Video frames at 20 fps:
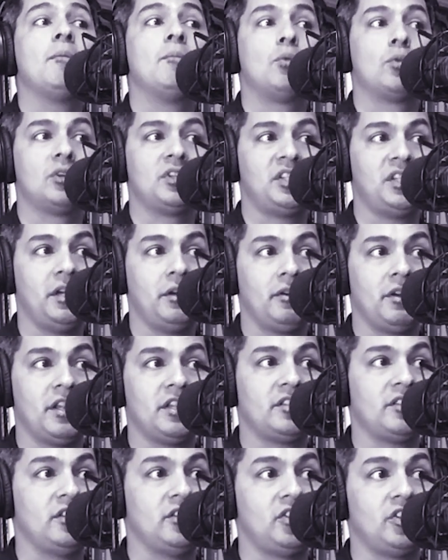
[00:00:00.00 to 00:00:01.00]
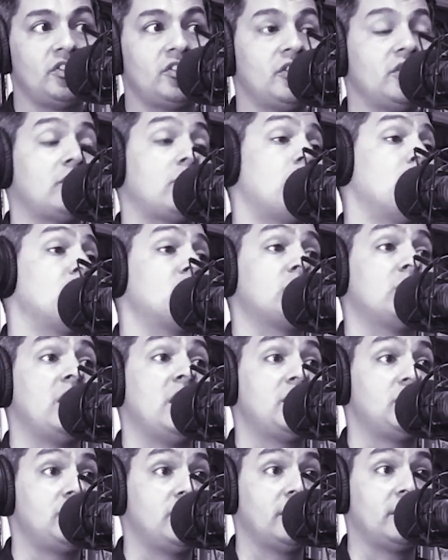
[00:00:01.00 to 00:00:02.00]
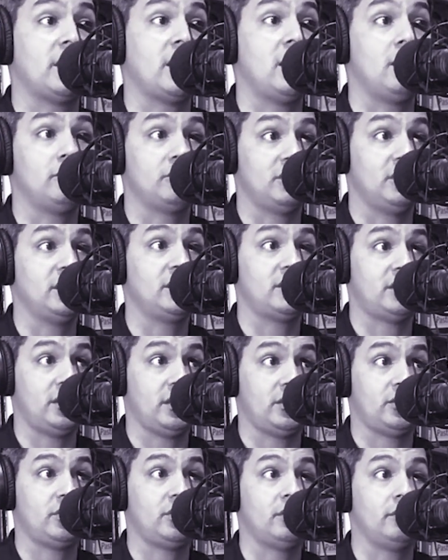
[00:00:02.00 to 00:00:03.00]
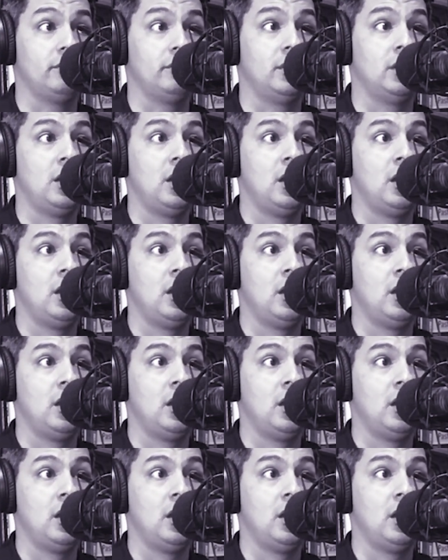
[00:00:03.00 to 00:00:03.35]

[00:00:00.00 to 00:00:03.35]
more serious than just the commercialized shit that I was listening to.